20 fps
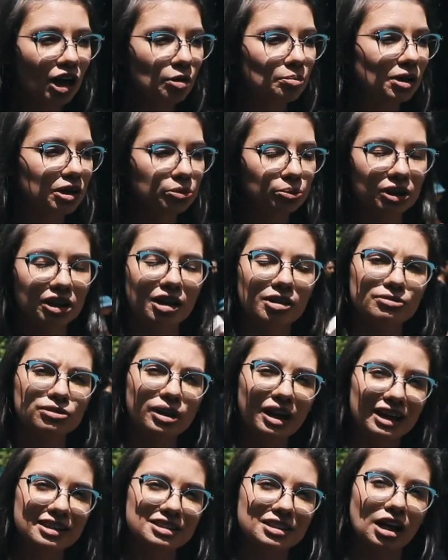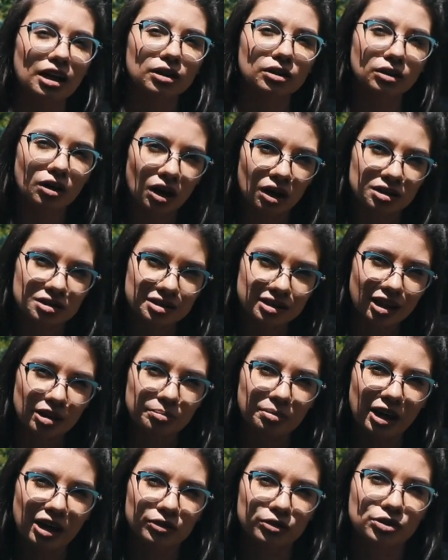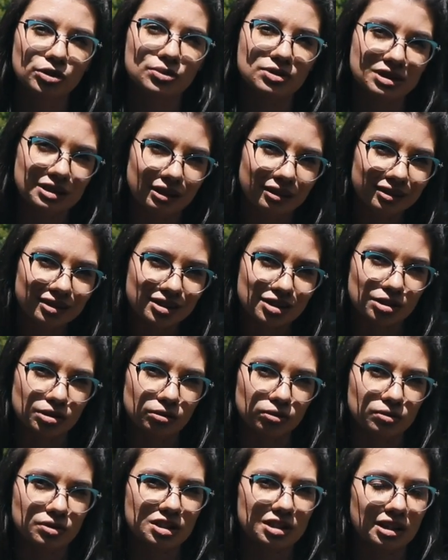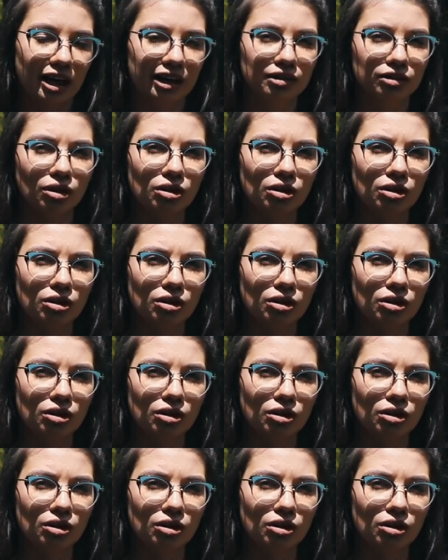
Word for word: But we have read a lot about New Zealand zoos and